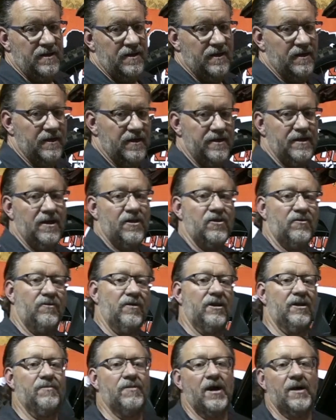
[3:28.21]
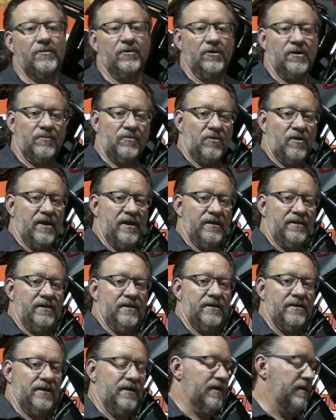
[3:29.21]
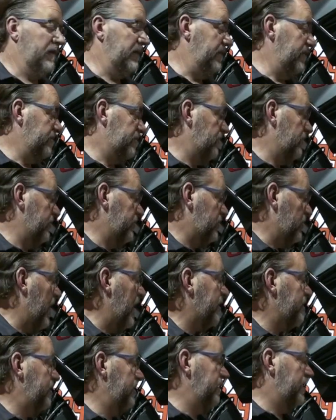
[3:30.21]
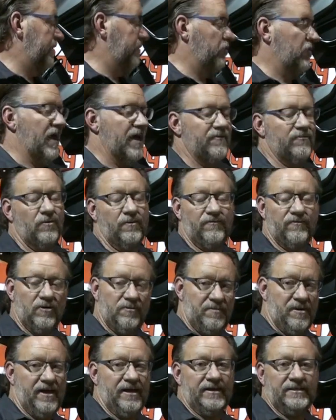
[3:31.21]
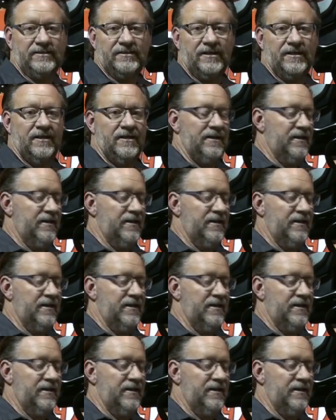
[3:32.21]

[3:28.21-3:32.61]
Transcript: Another really popular upgrade is our traction and platform foot pegs.